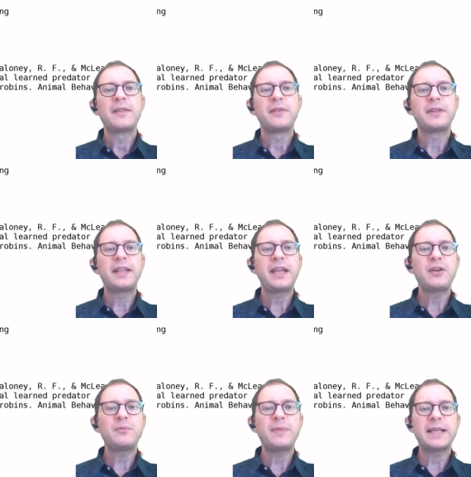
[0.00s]
The take
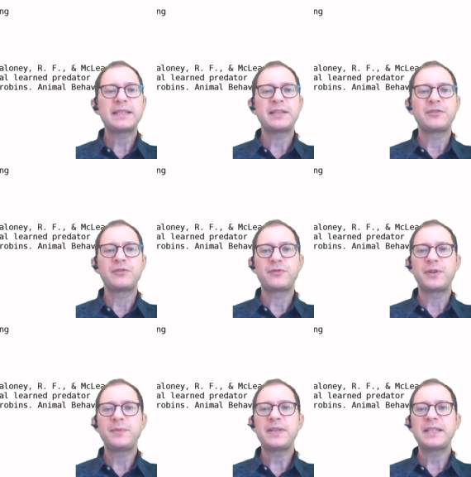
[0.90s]
home message
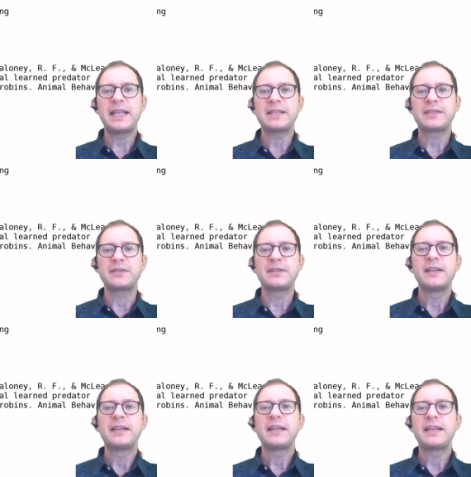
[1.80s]
from this lesson
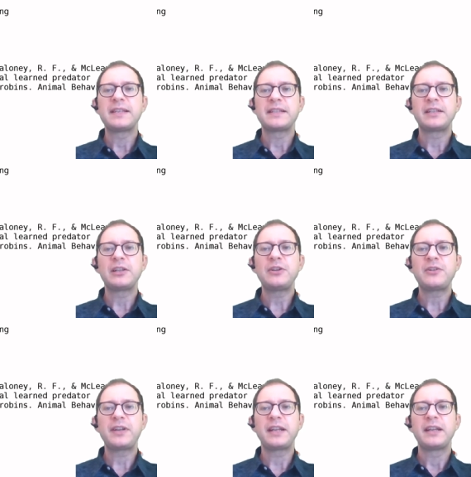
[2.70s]
is that
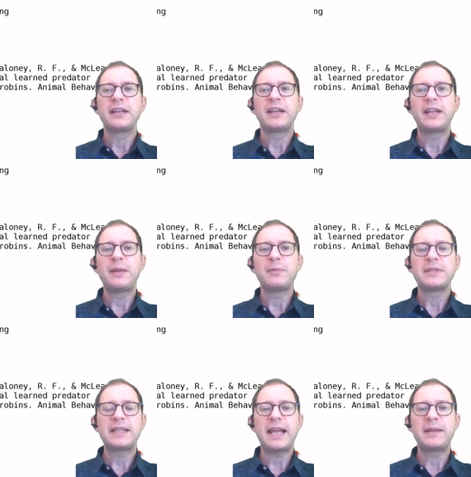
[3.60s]
learning enables
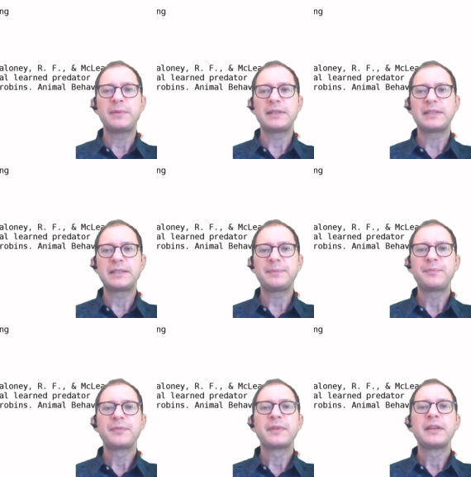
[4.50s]
animals
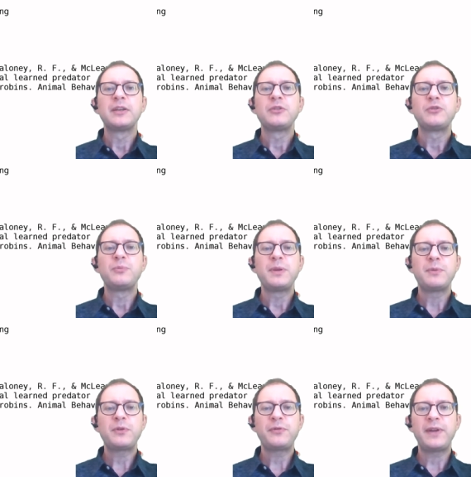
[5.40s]
to be
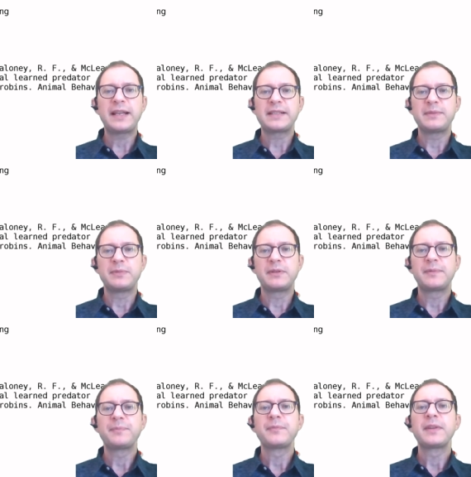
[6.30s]
more flexible
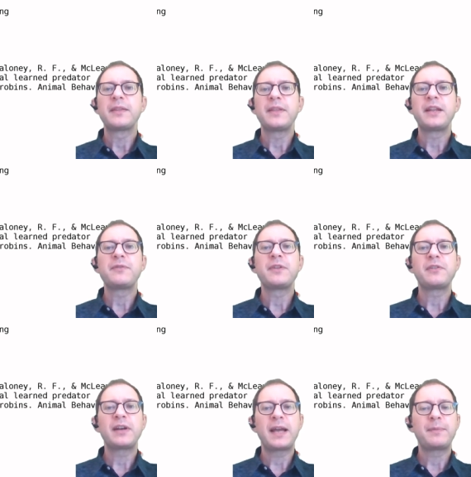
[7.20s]
than if they
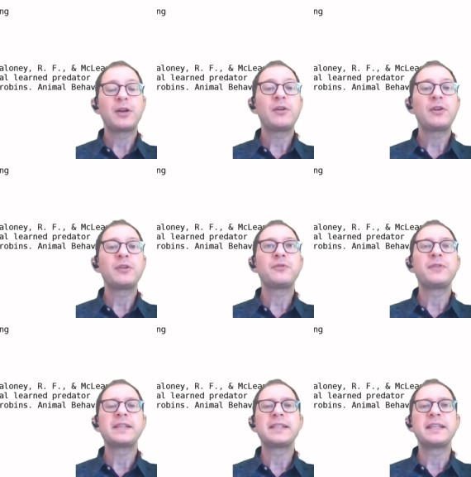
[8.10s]
relied only on
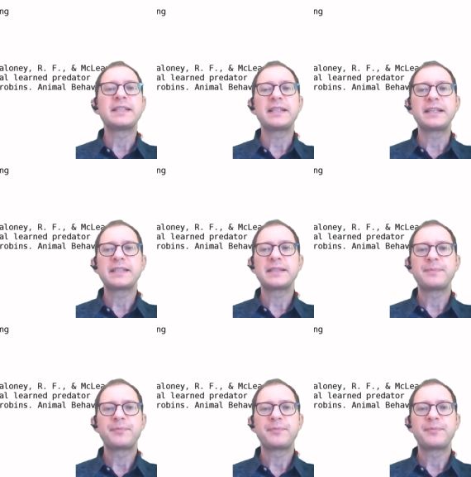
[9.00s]
fixed instincts,